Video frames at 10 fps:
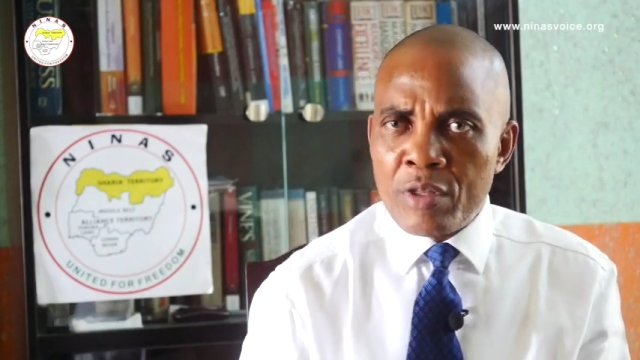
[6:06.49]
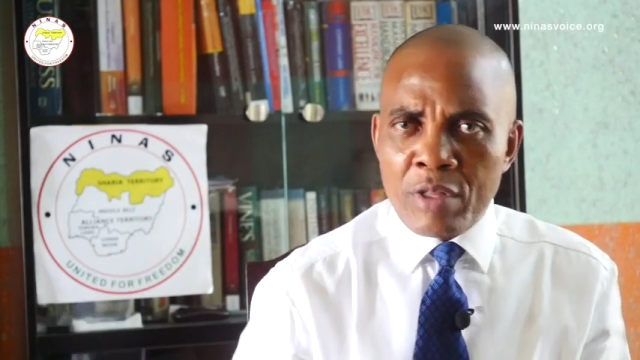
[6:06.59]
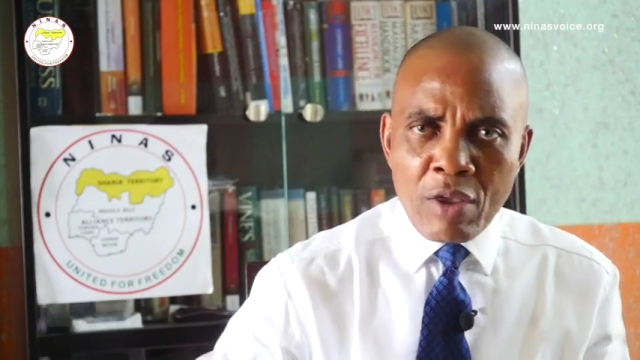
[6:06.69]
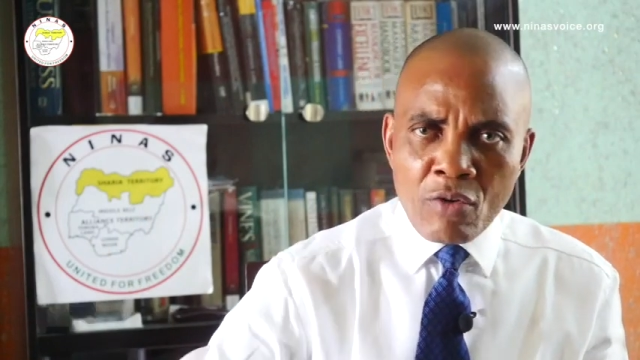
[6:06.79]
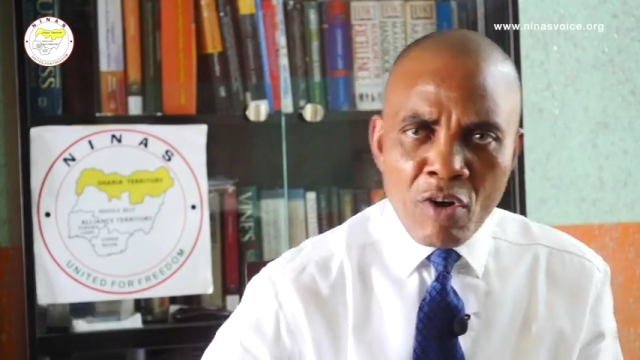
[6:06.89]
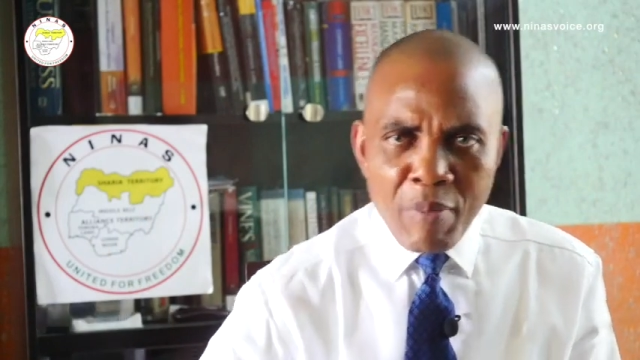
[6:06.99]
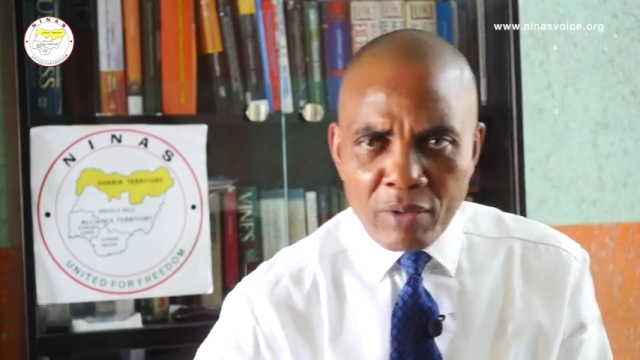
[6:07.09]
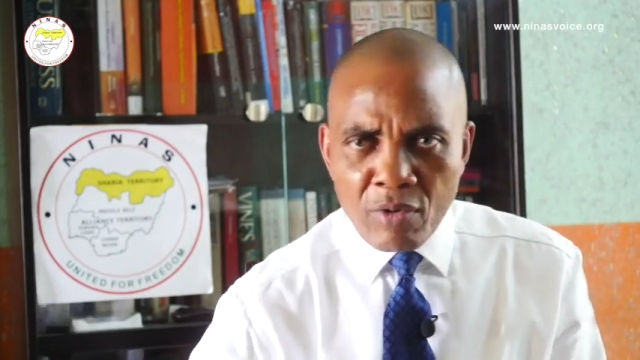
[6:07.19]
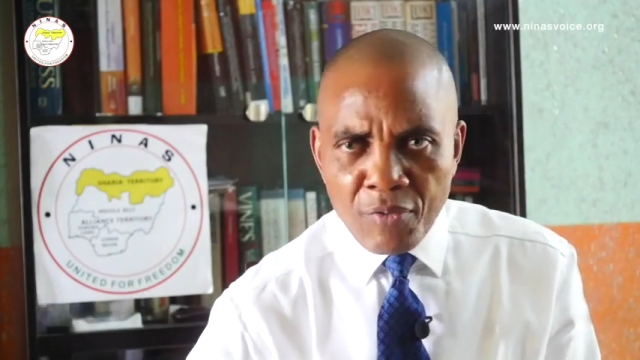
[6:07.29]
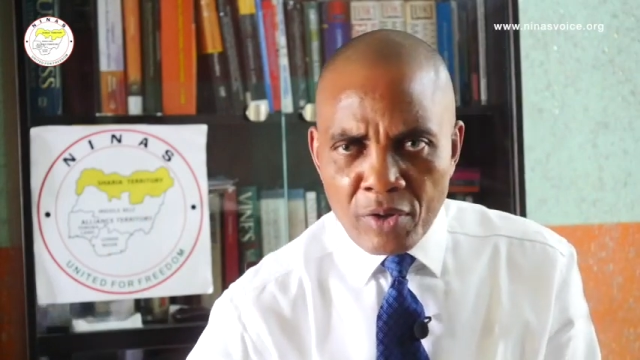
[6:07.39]
then you go
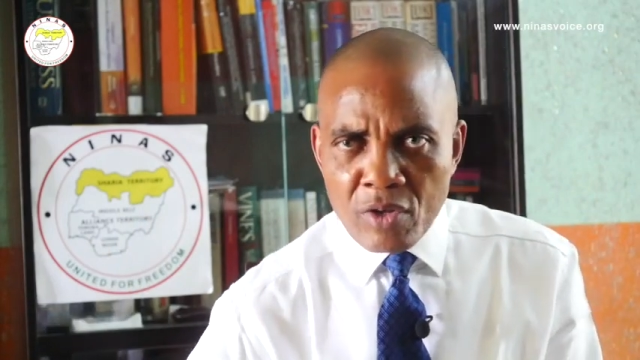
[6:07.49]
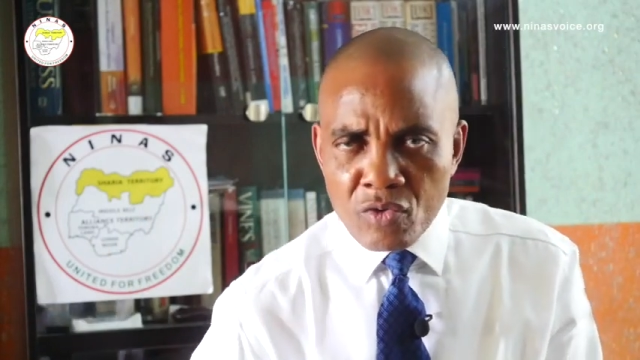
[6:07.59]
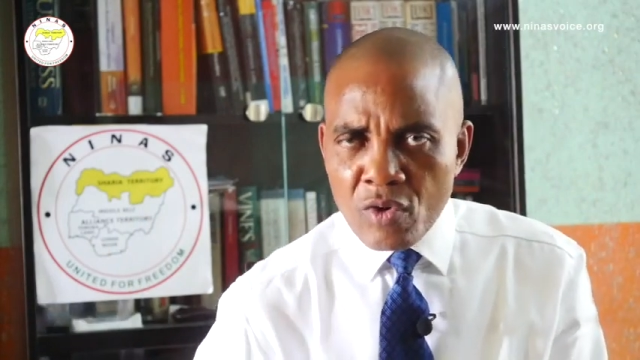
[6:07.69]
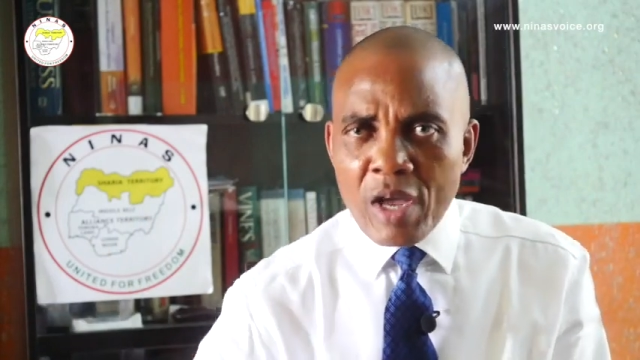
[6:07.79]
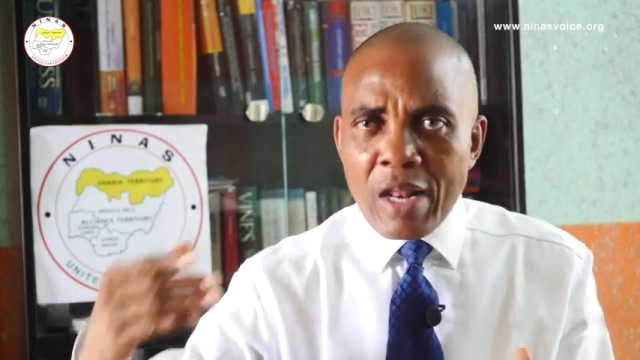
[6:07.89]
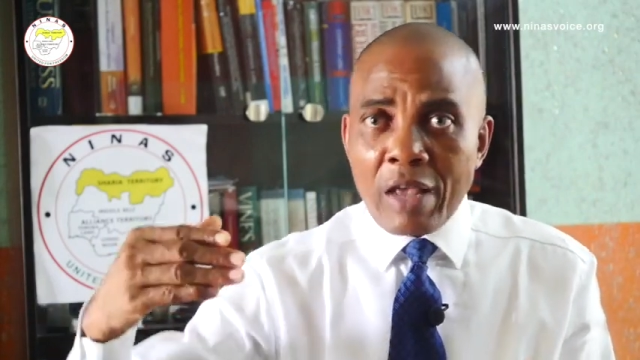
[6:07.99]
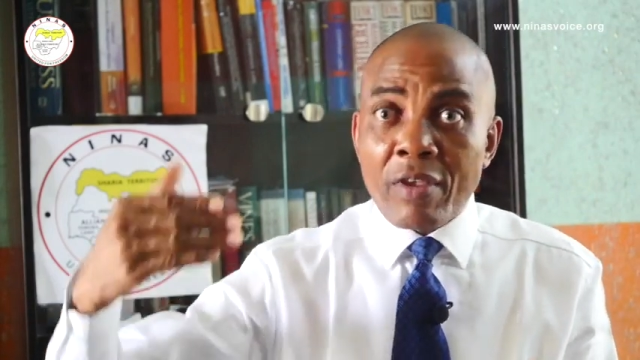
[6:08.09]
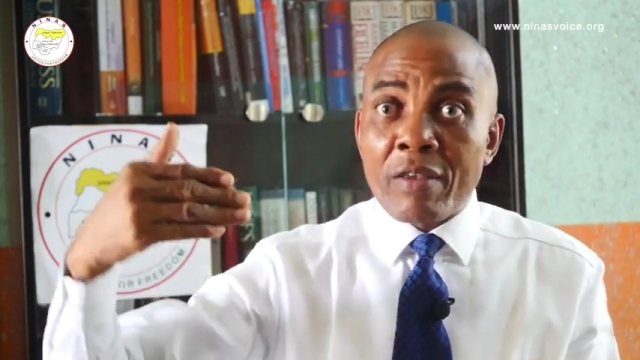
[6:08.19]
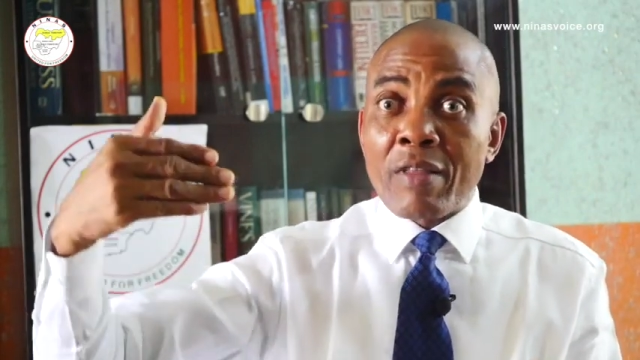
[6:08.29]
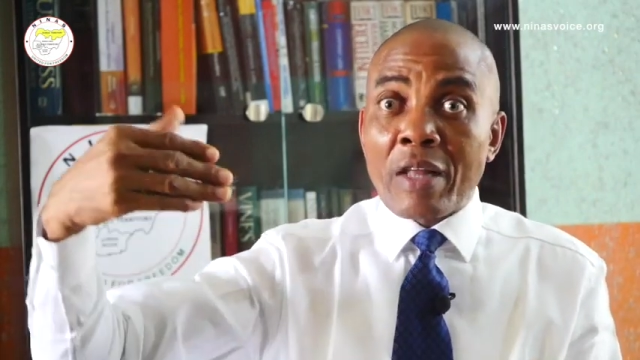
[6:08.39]
back to 1428 that
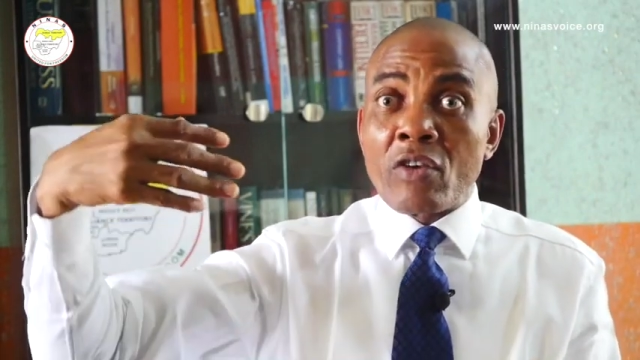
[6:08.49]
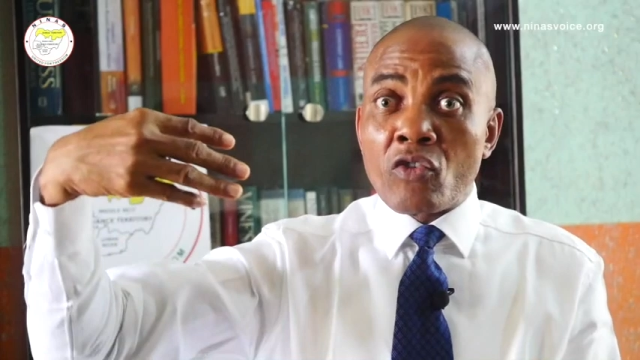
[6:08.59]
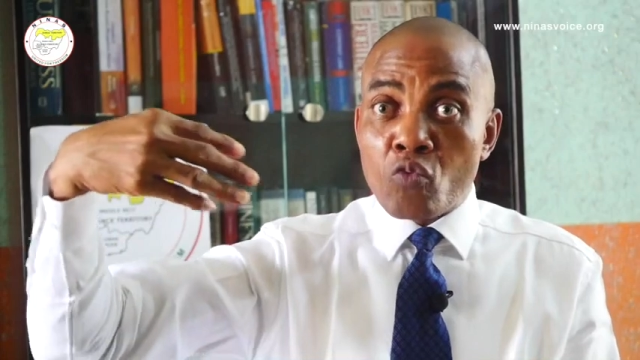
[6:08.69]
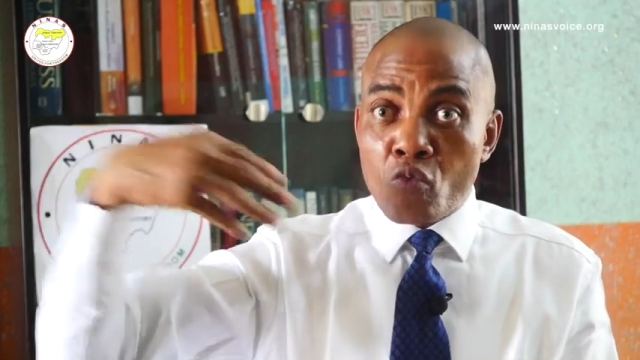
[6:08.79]
says that it's